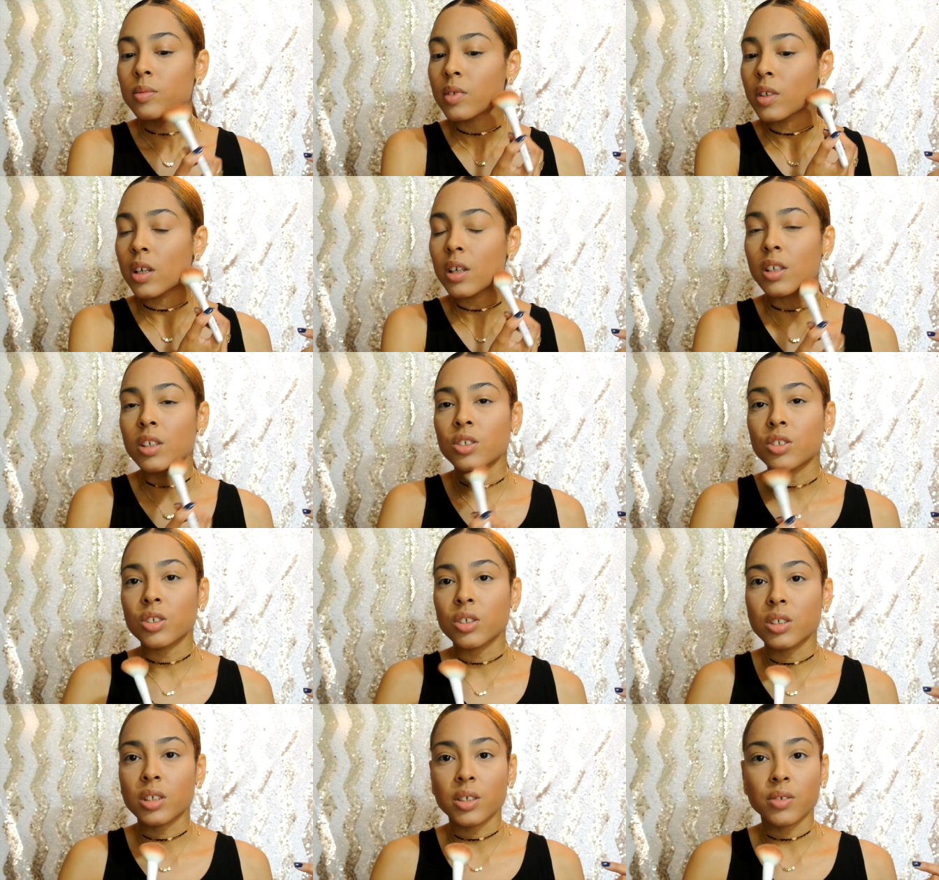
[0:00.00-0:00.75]
And it
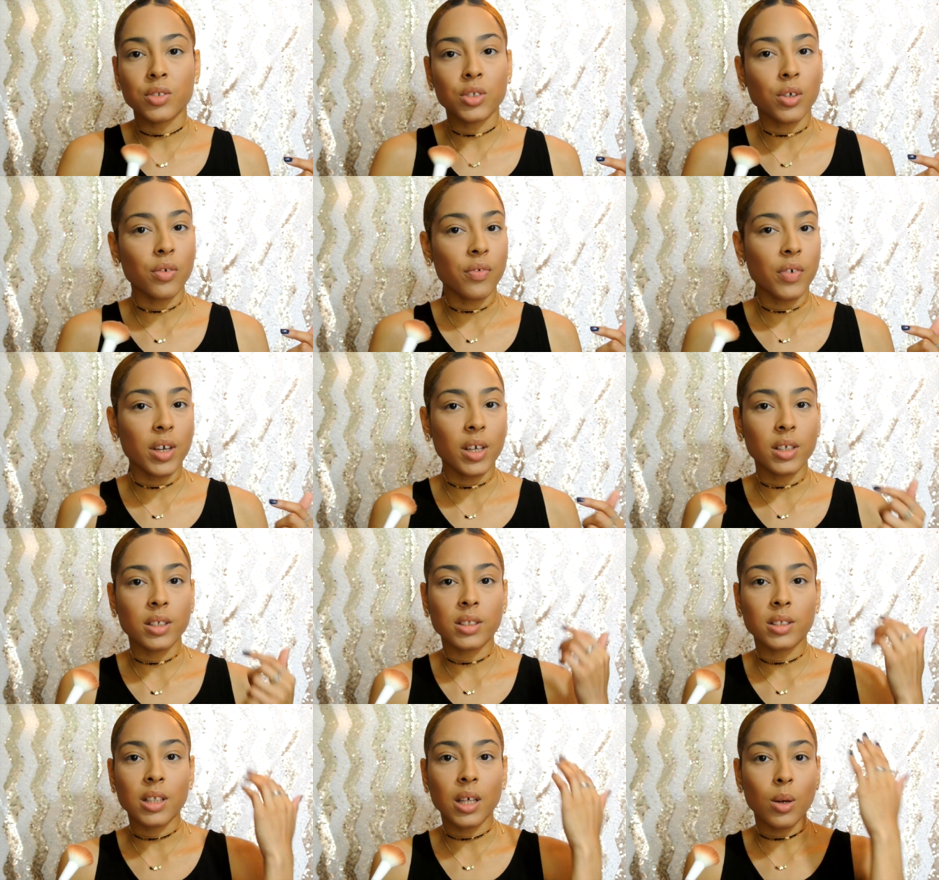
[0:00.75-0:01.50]
just gives your
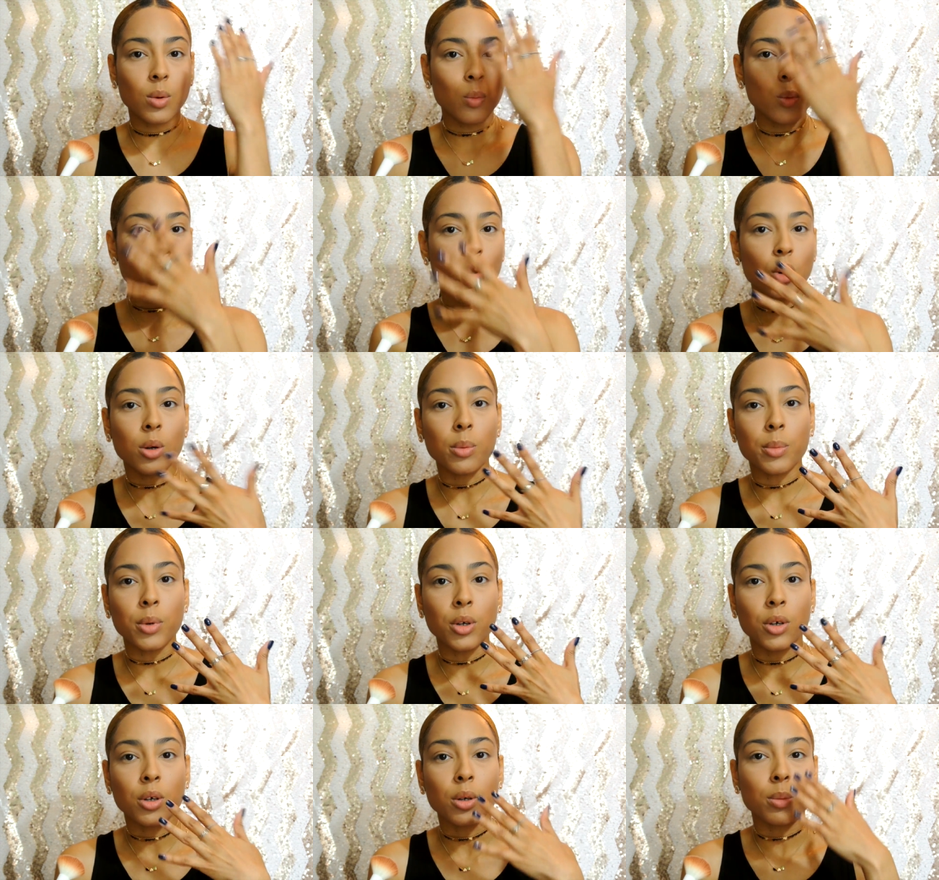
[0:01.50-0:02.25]
face that
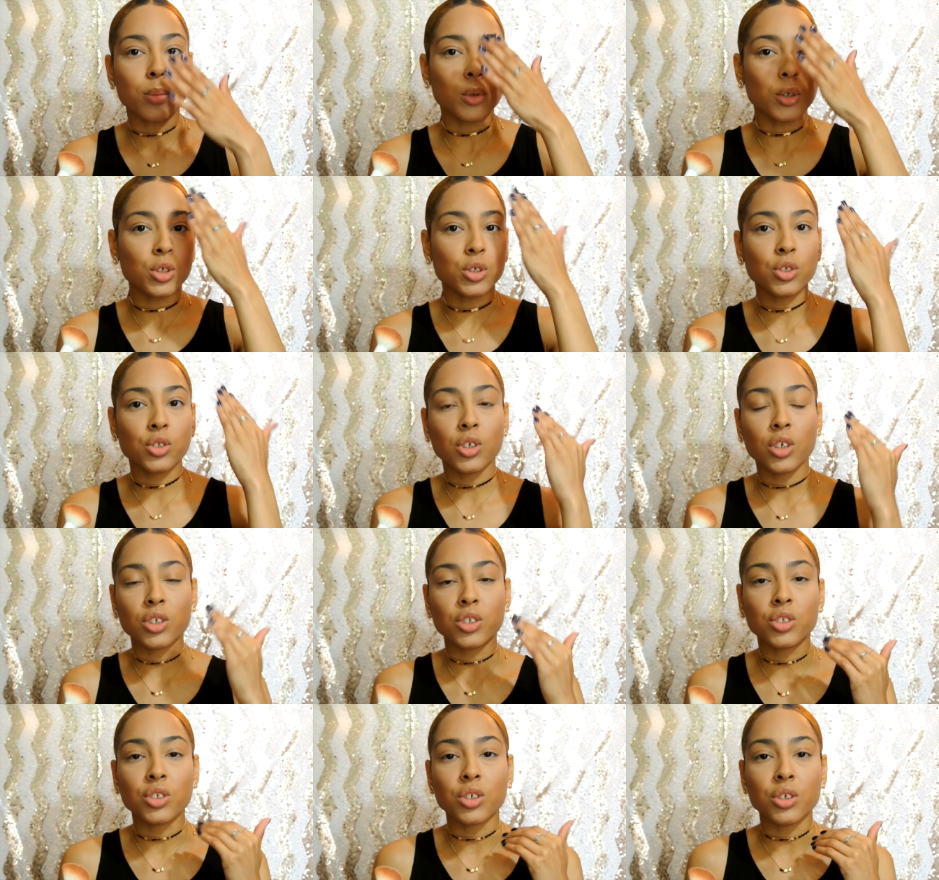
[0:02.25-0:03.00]
warmer, more
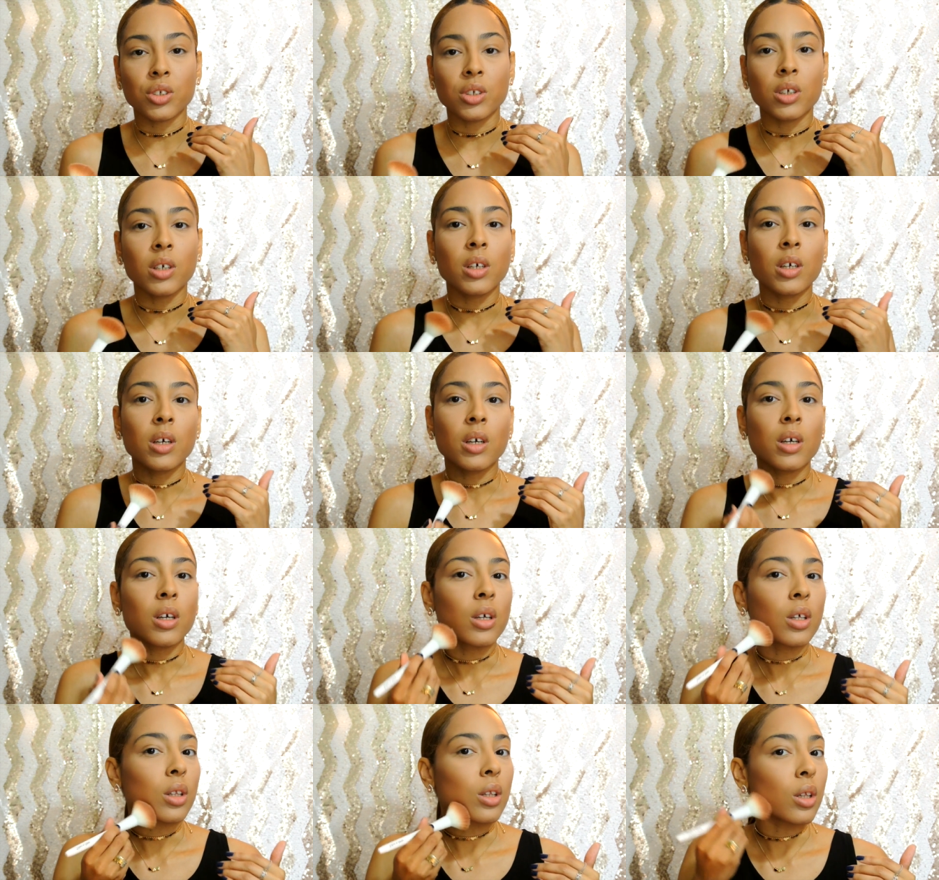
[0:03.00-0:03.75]
structured
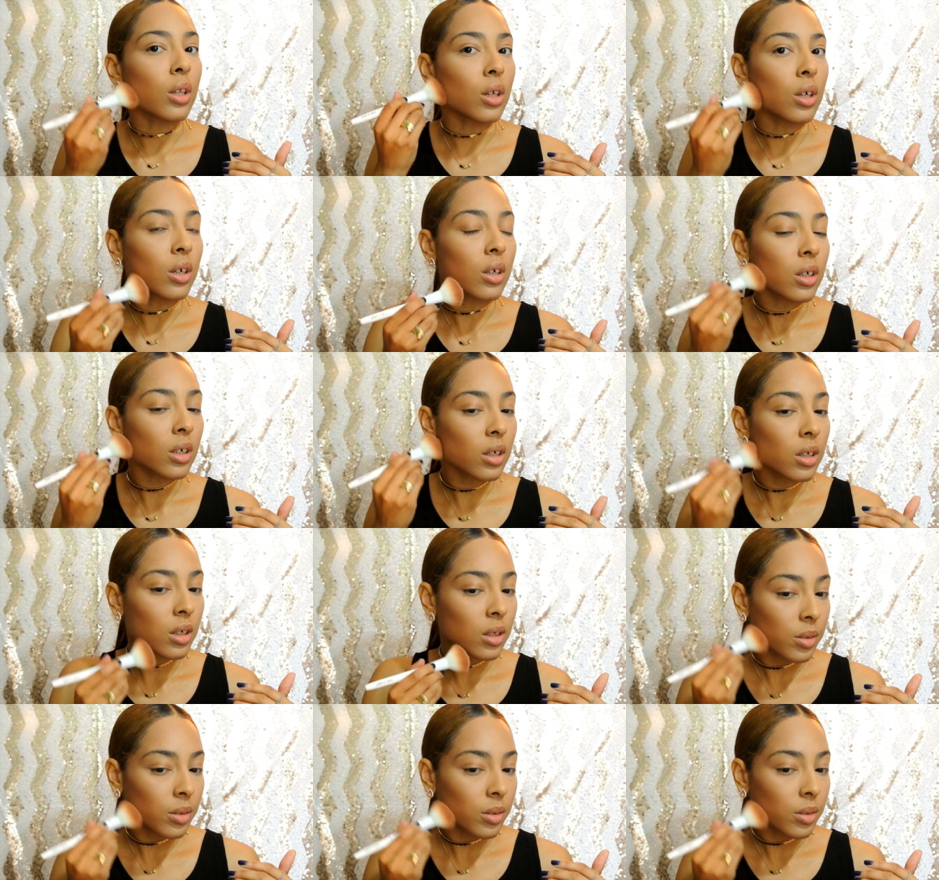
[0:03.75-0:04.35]
look.